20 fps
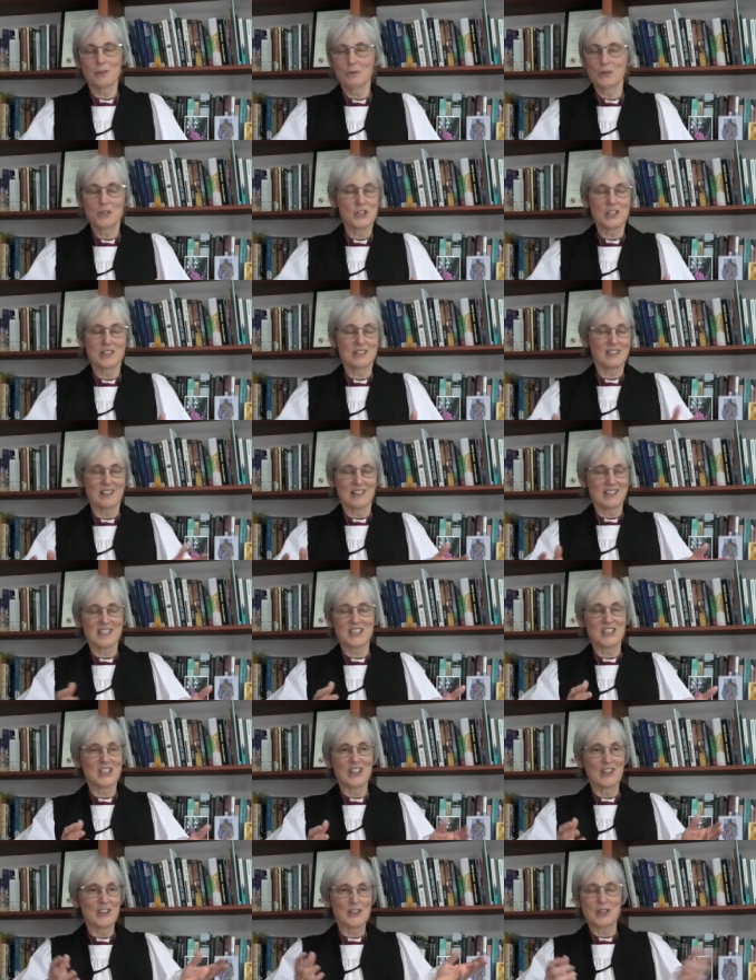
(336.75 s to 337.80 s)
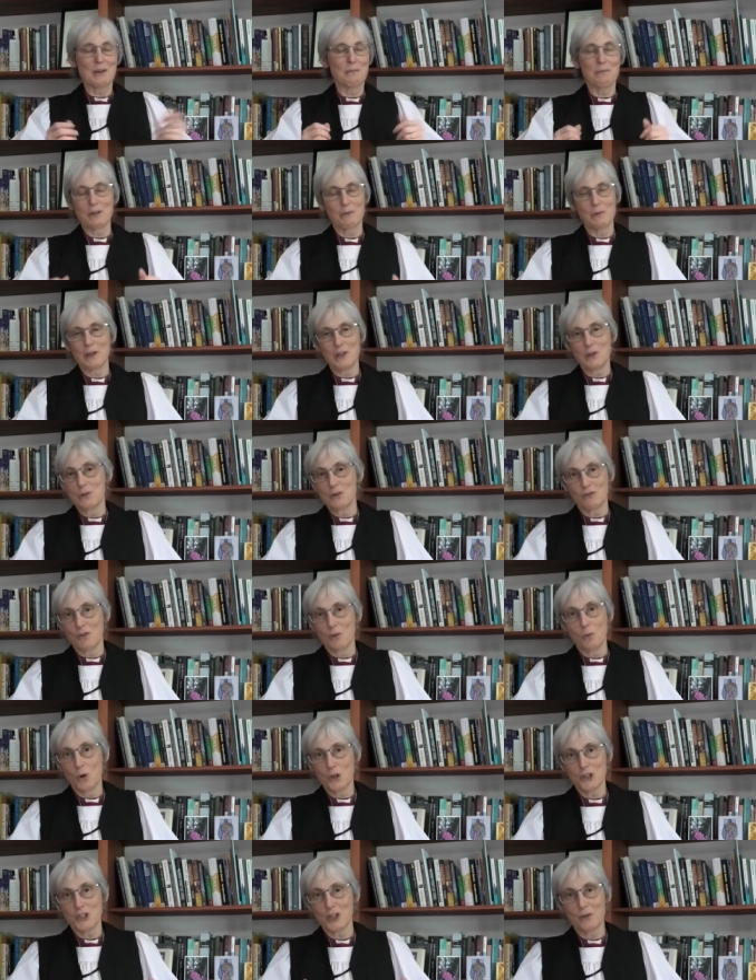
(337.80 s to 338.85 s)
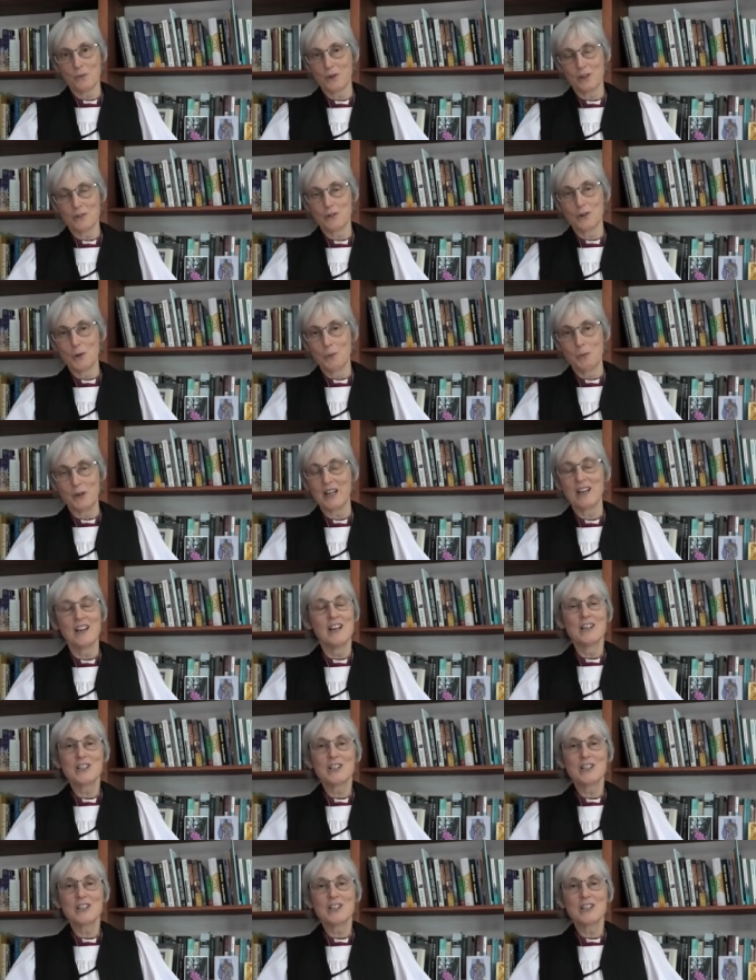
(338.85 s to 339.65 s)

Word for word: which is still something we use for washing with normally,